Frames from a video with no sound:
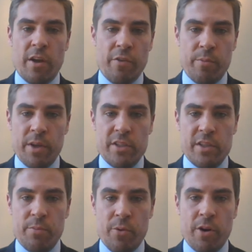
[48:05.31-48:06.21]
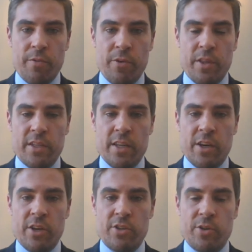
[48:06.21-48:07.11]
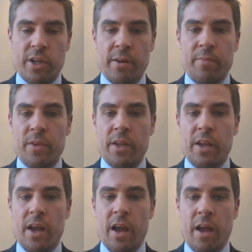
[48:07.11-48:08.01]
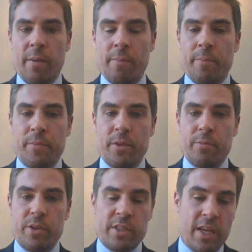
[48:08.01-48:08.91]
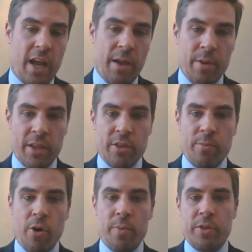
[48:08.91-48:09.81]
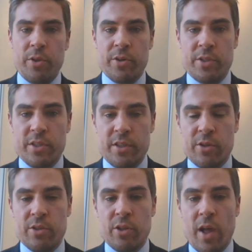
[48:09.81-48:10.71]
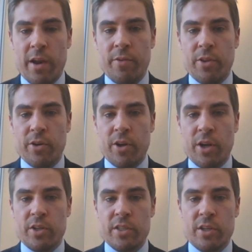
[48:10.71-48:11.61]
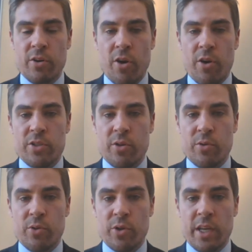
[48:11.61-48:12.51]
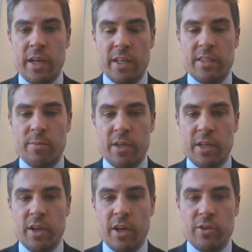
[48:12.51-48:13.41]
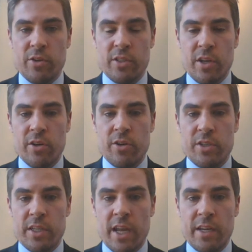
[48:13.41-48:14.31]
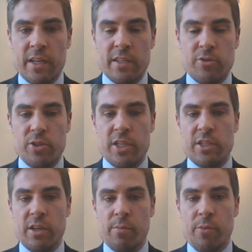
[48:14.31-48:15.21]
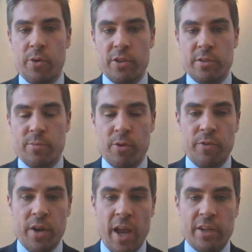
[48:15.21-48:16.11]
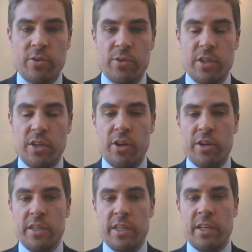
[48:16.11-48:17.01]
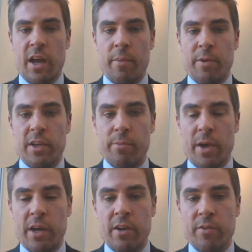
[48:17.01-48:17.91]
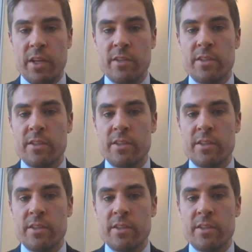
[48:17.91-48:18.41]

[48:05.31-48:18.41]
government support for this industry. Because at the moment, there's a lot of other countries that are also looking at semiconductors and understanding its strategic importance, both for national security and economic competitiveness.